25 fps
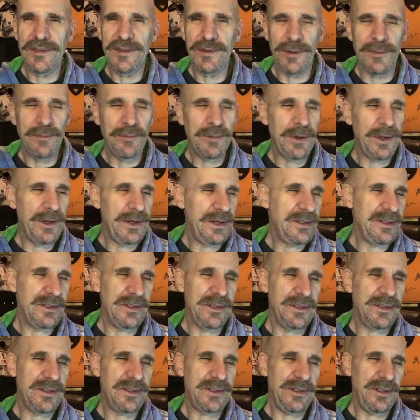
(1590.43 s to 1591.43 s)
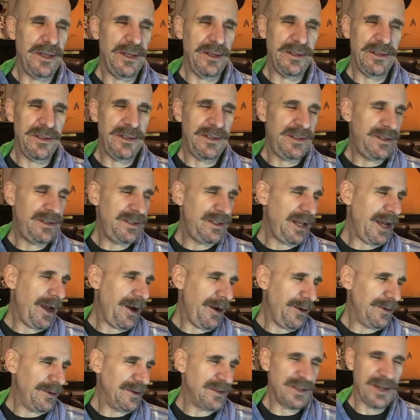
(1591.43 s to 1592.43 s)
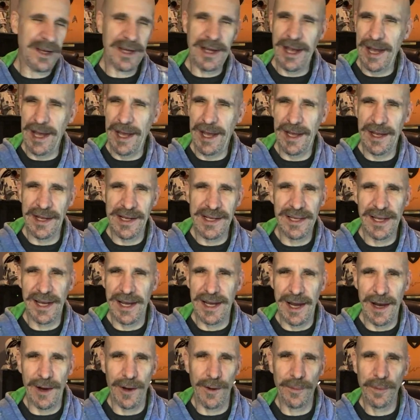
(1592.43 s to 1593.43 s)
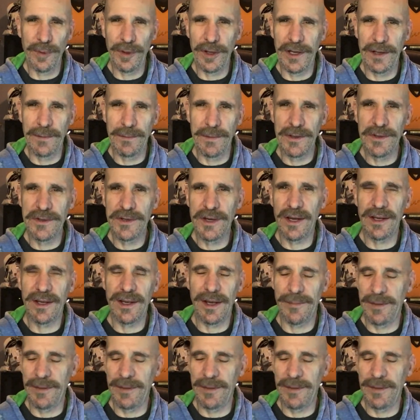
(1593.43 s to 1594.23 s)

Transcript: So it plays this just terrible, it's like, it's like airplane music.